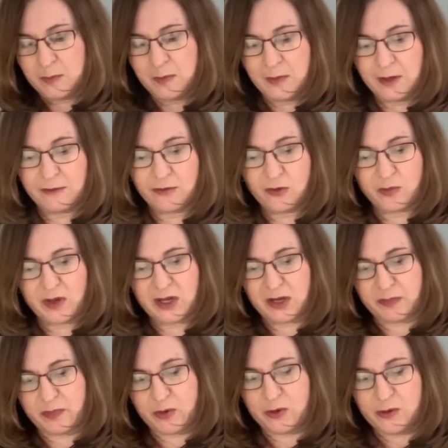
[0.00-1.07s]
If you make a
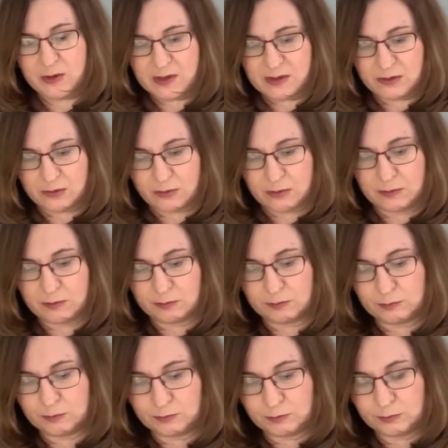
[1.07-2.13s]
purse or
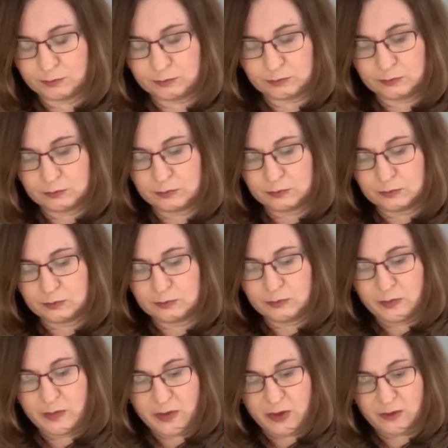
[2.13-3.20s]

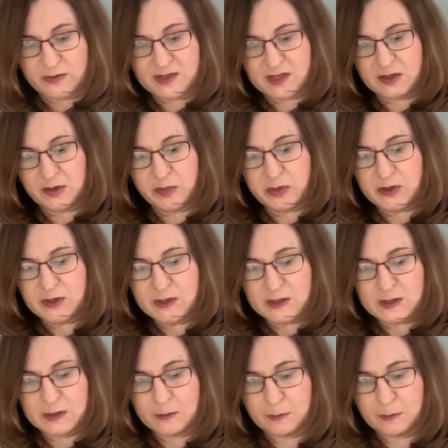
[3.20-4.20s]
a pair of slippers.